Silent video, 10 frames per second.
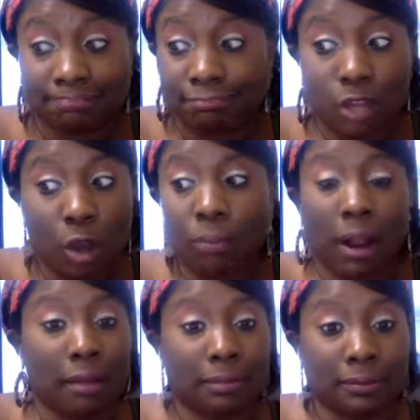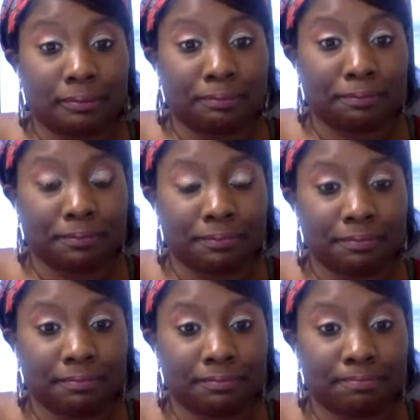no problem.
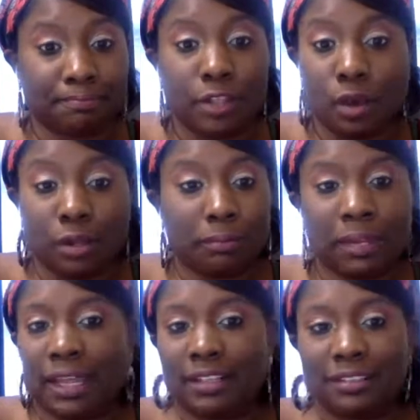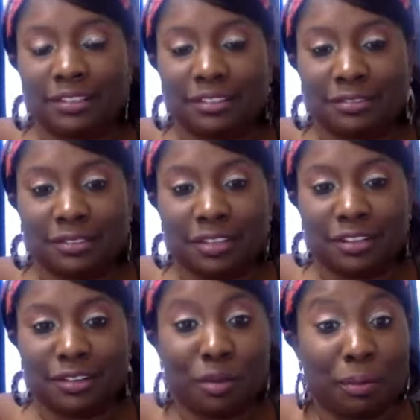No complaints.
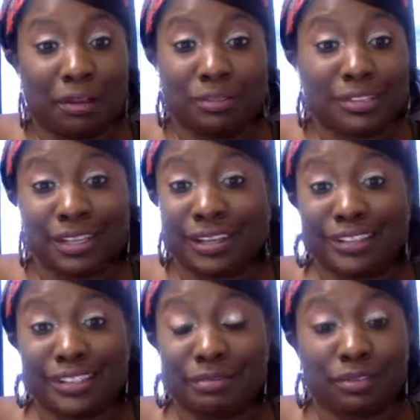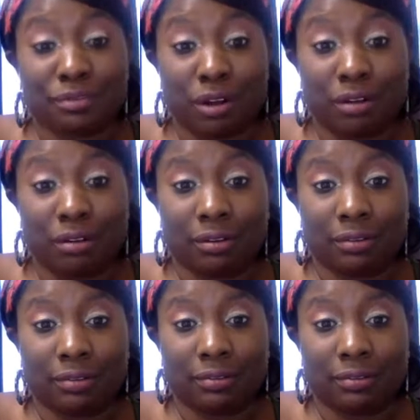Nobody was saying she was wrong.